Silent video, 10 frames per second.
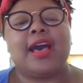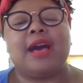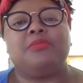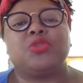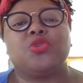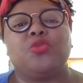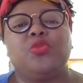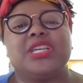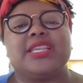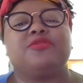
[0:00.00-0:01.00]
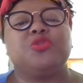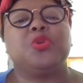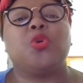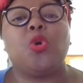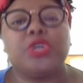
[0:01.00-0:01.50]
Um, so we just have to
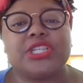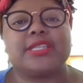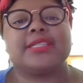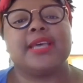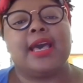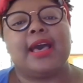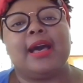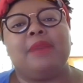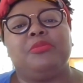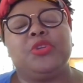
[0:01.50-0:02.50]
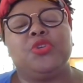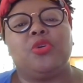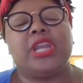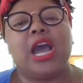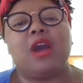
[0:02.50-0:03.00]
be cautious, um, you
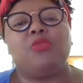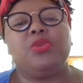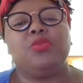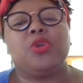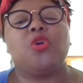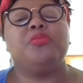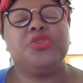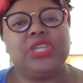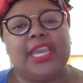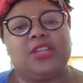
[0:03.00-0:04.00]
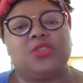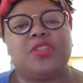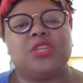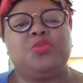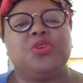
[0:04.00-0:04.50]
know, in how we, we communicate
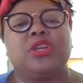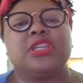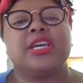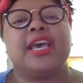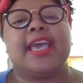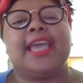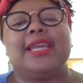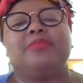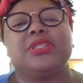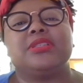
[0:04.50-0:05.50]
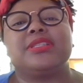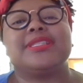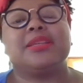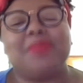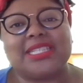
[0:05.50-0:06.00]
so that we don't end up
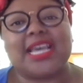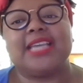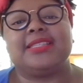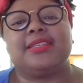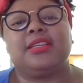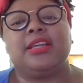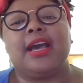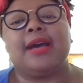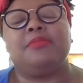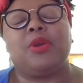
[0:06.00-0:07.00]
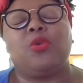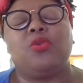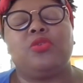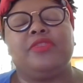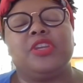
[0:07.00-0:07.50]
stigmatizing um,
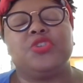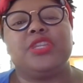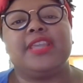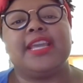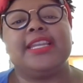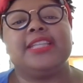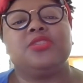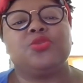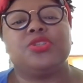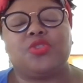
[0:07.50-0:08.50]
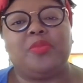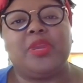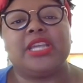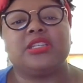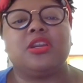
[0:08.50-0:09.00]
or, or eventually then leading to
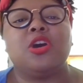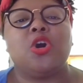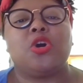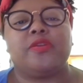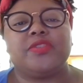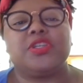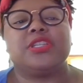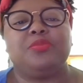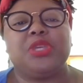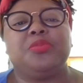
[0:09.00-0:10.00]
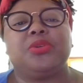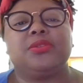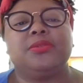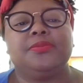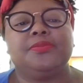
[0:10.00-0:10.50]
discrimination of certain
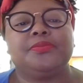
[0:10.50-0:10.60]
people.